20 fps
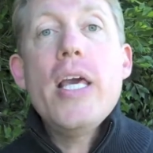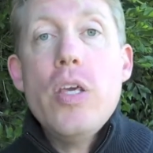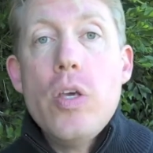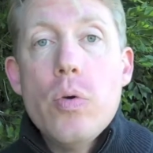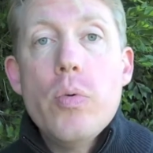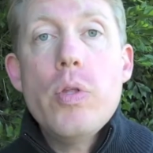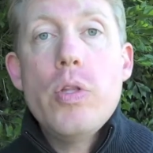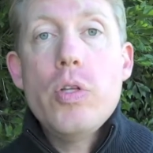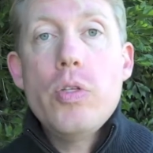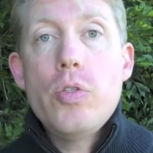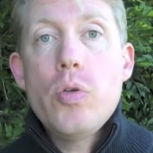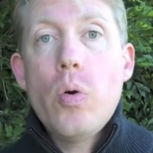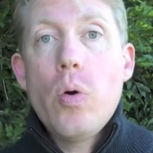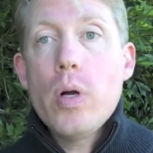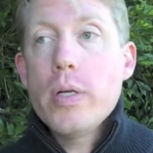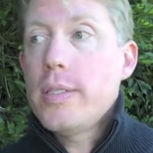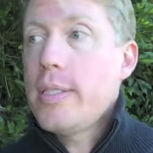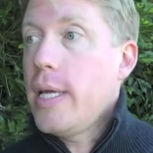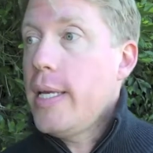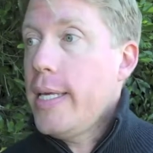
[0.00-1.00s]
you in the door?
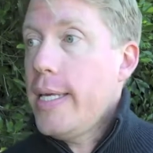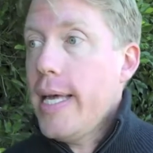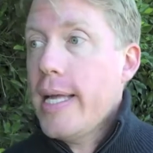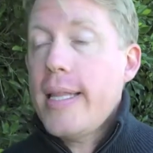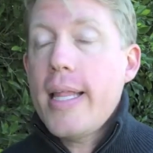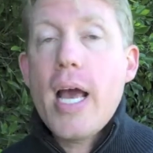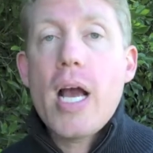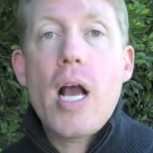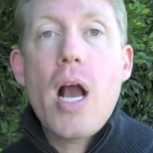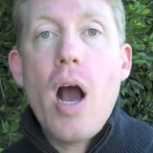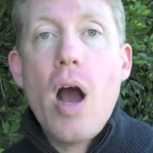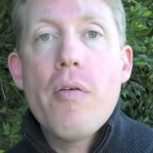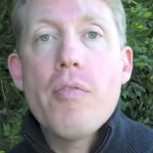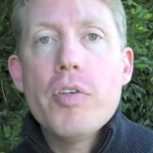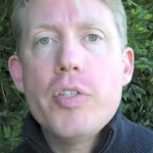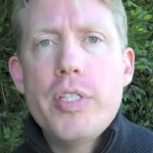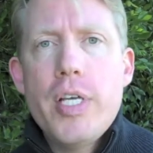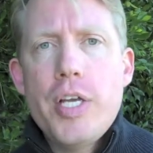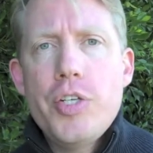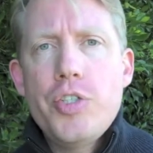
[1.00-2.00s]
It's going to get that
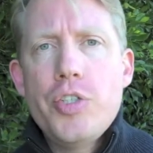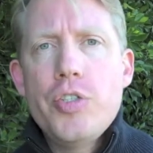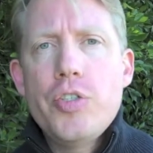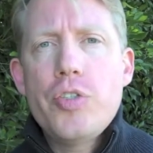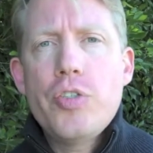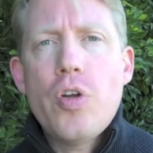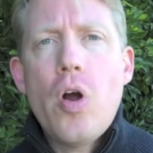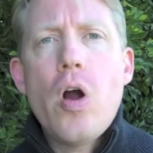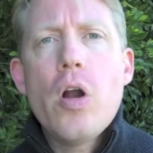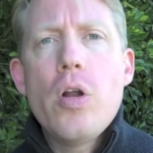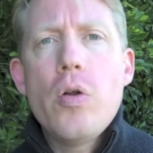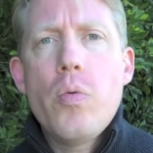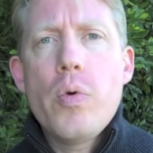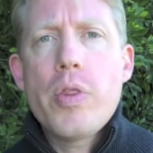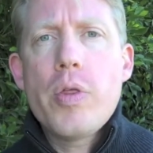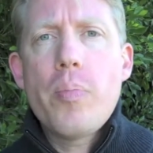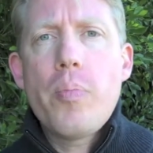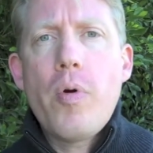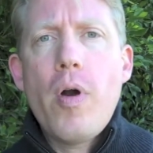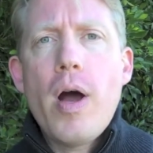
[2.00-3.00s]
conversation started
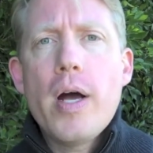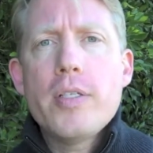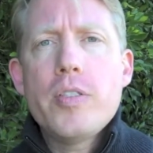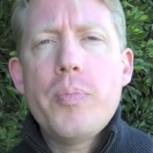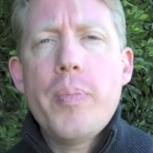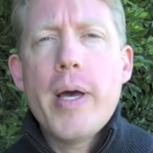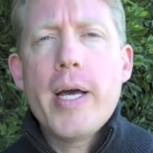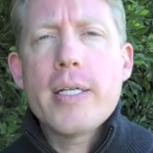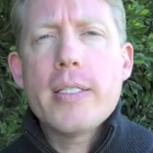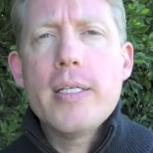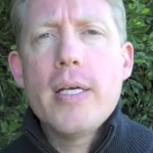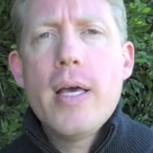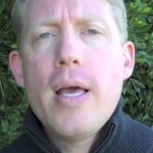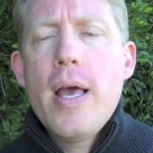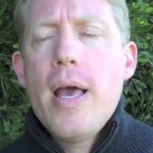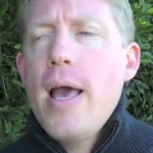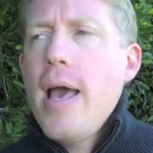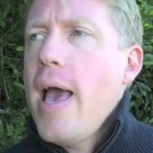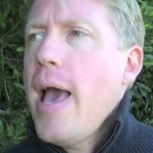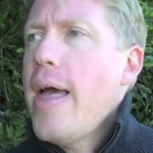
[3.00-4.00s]
with a prospect.
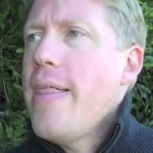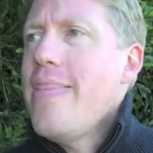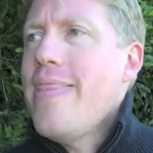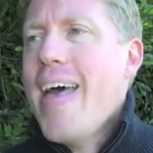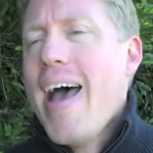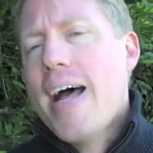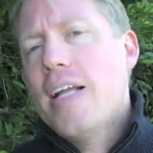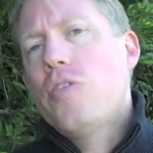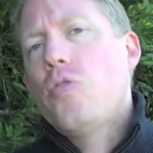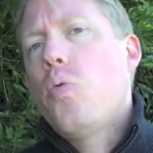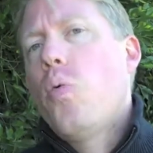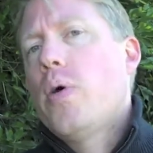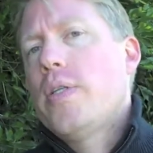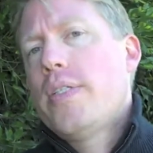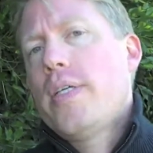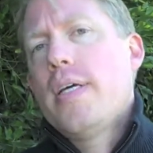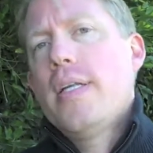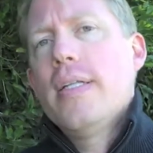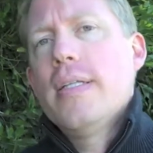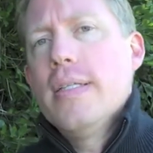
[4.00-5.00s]
And that's what's
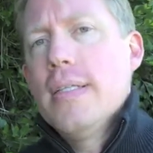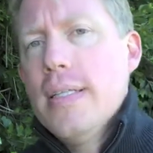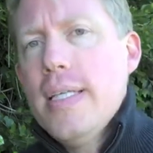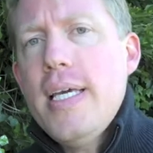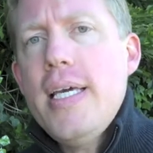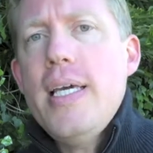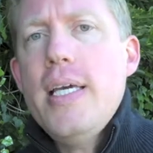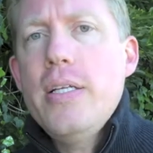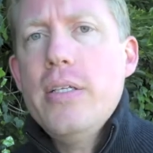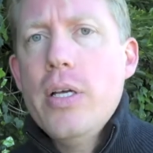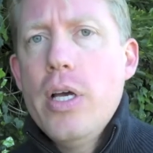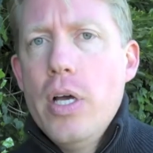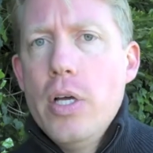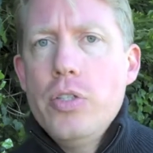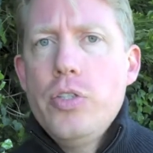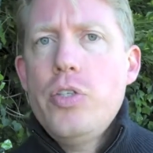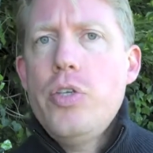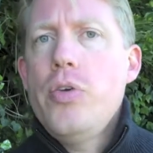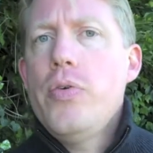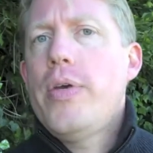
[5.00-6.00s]
going to lead
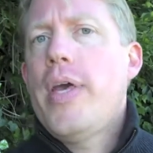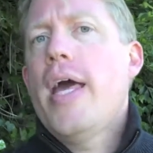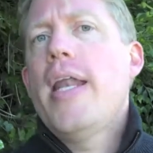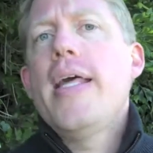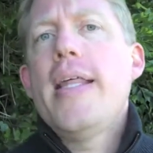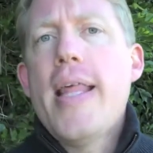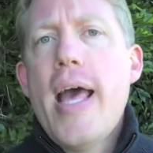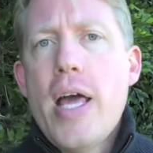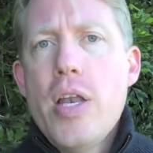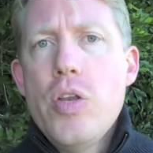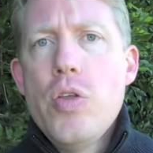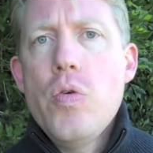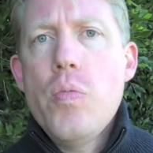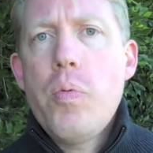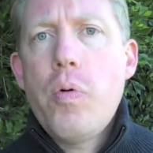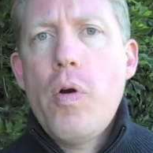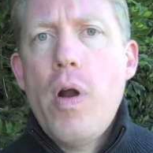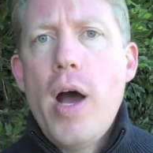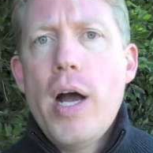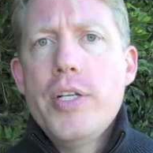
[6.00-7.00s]
to you getting that new
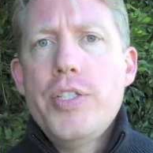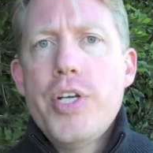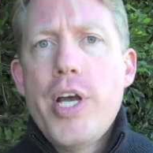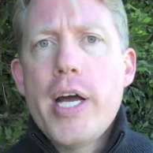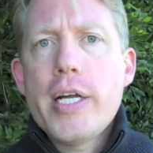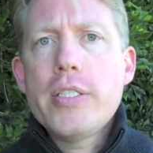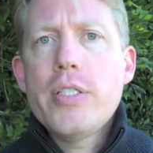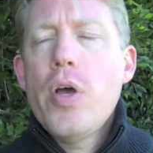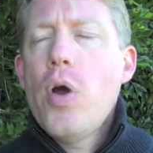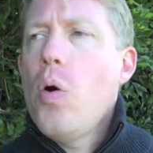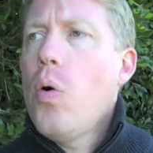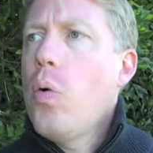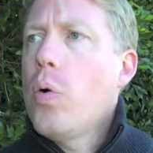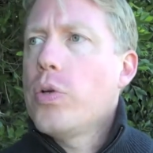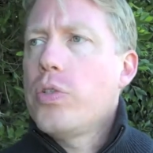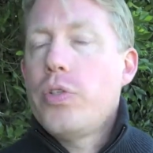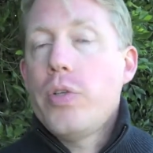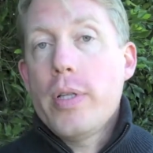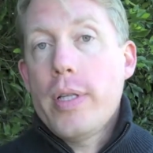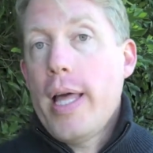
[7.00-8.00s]
project or
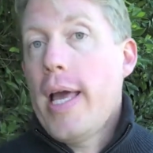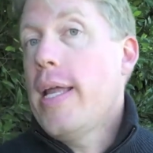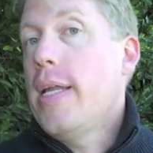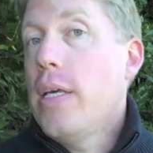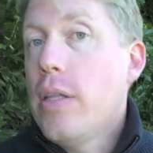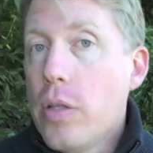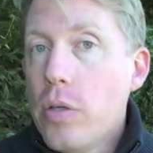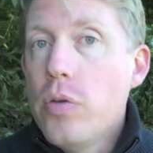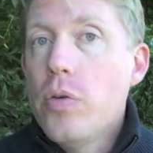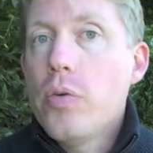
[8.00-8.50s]
to landing the new